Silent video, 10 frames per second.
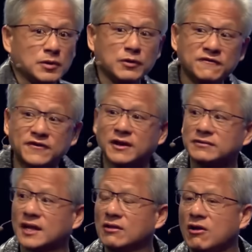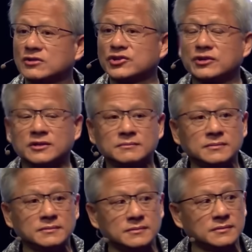But we felt that long-term,
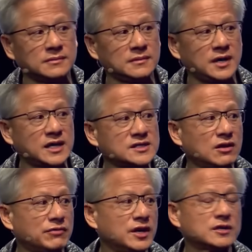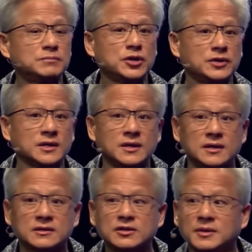accelerated computing
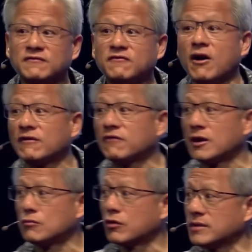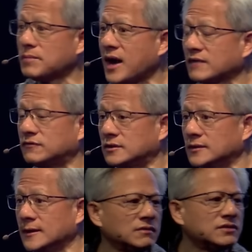could be far, far more impactful.
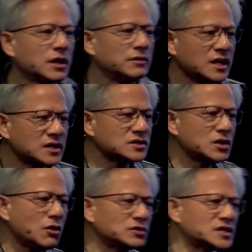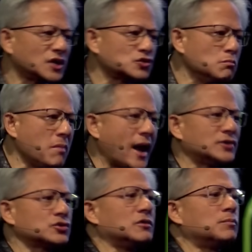There is no such
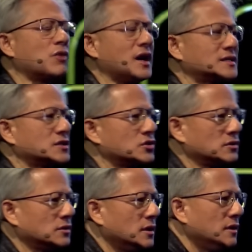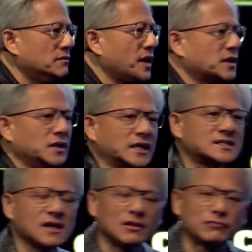magical processor that can
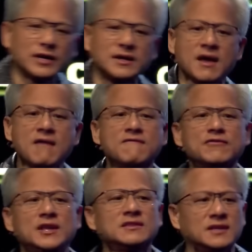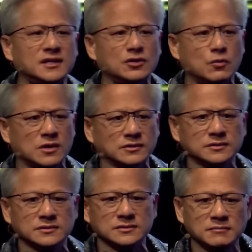accelerate everything in the
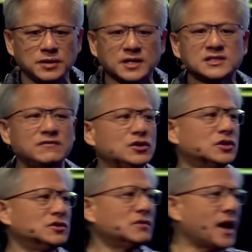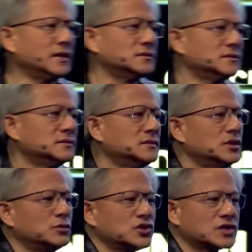world. Because if you could do that,
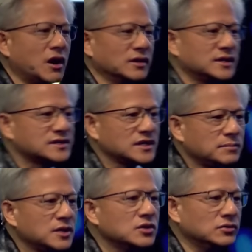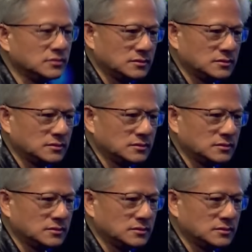you would just call it a CPU.